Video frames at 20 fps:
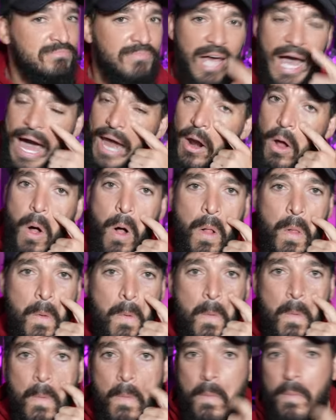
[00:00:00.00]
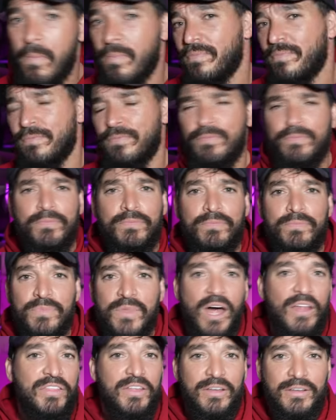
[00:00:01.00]
at all.
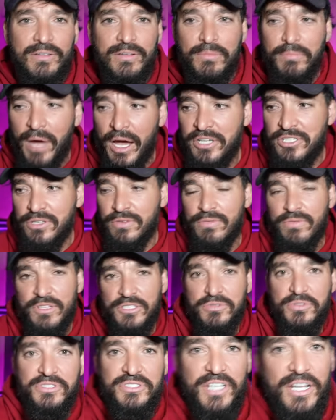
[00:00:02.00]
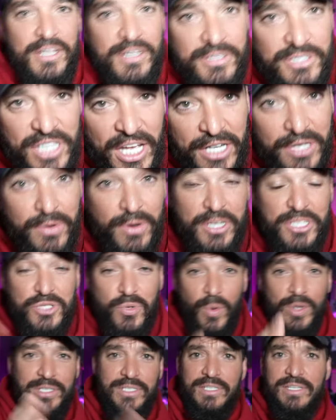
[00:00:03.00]
Nothing. Mind you, this was sent January
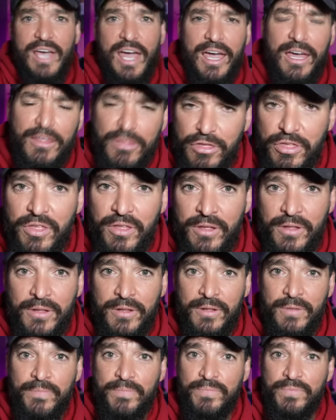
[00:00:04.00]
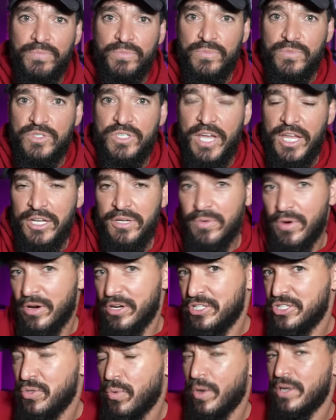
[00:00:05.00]
28th.
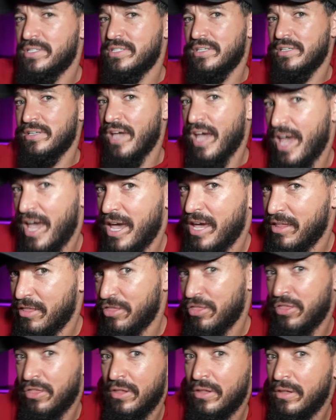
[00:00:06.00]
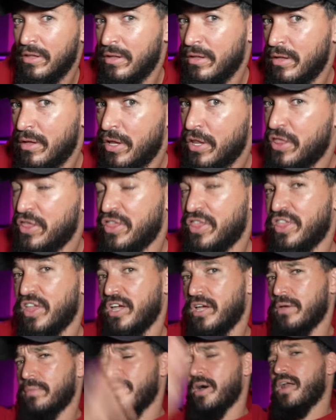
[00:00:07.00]
January 28th.
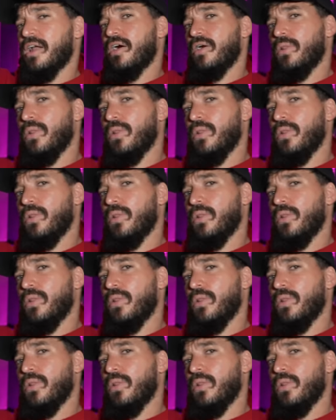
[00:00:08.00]
Think about how